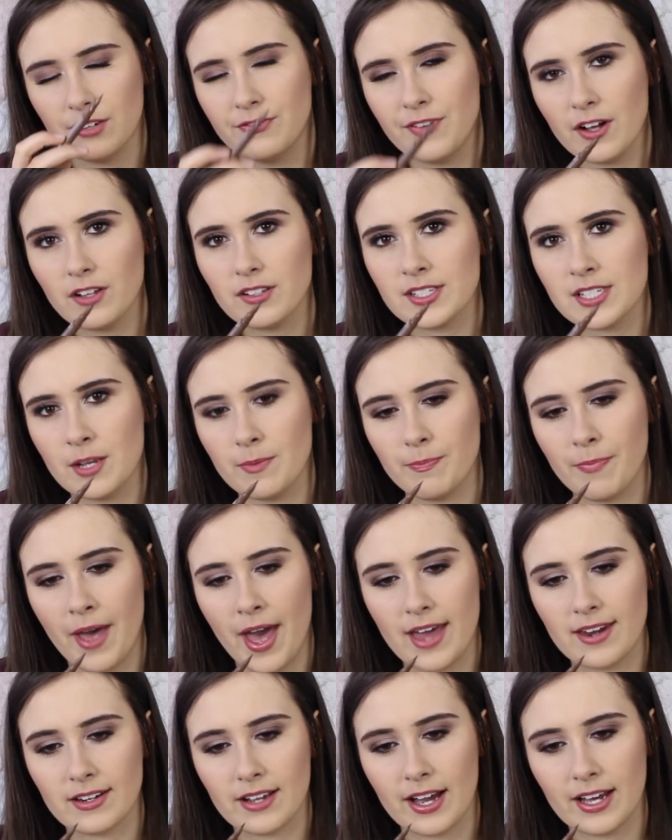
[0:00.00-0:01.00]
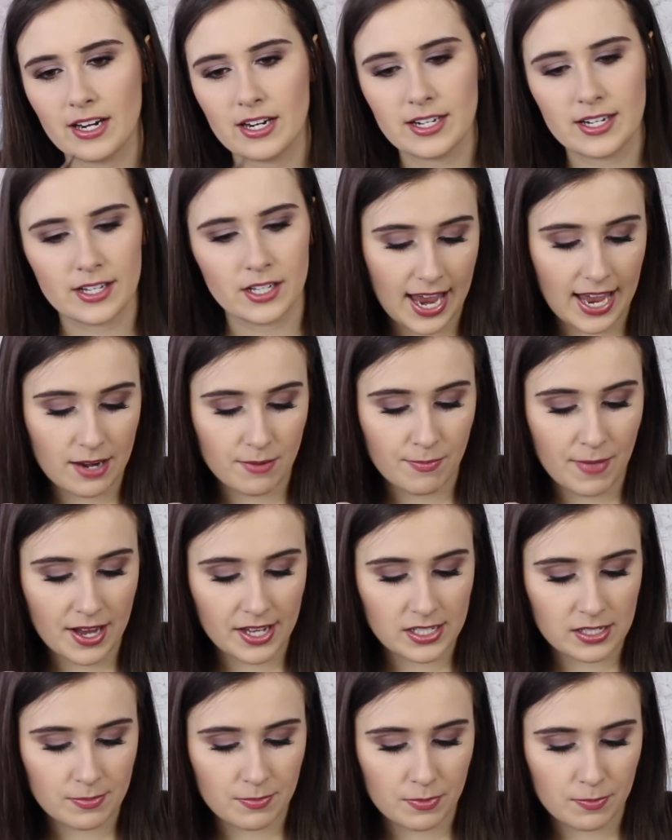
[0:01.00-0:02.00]
a felt tip pen kind of deal. It
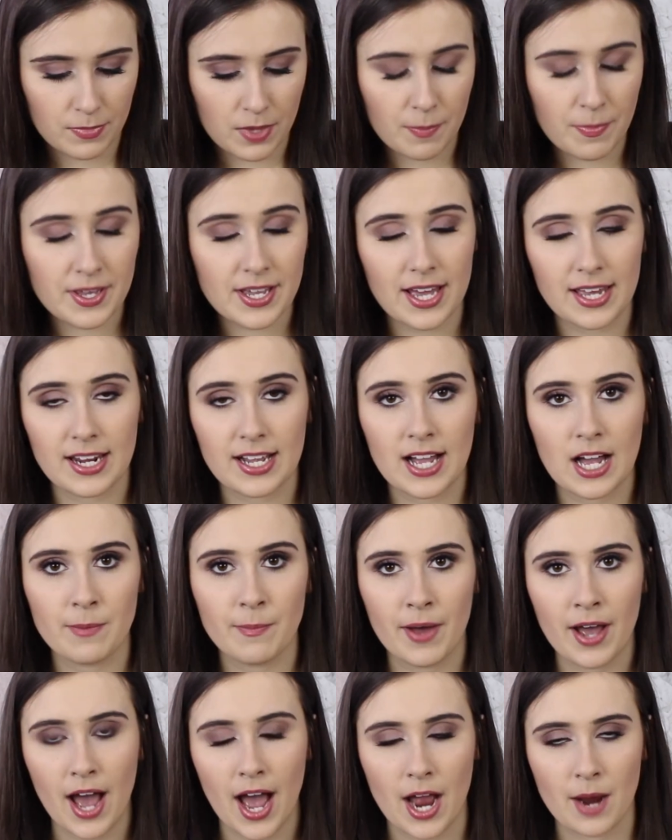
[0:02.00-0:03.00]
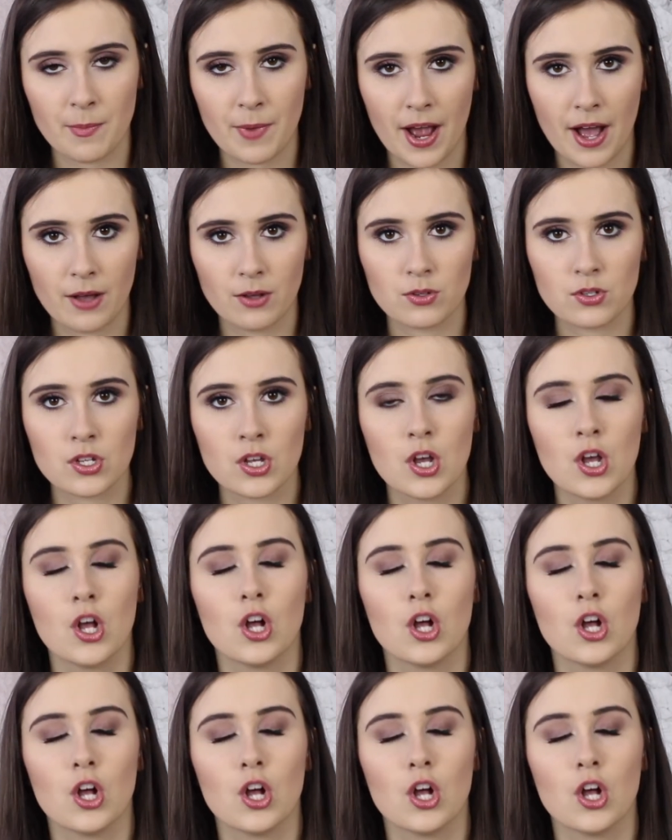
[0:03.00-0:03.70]
makes the beginning of my eyebrows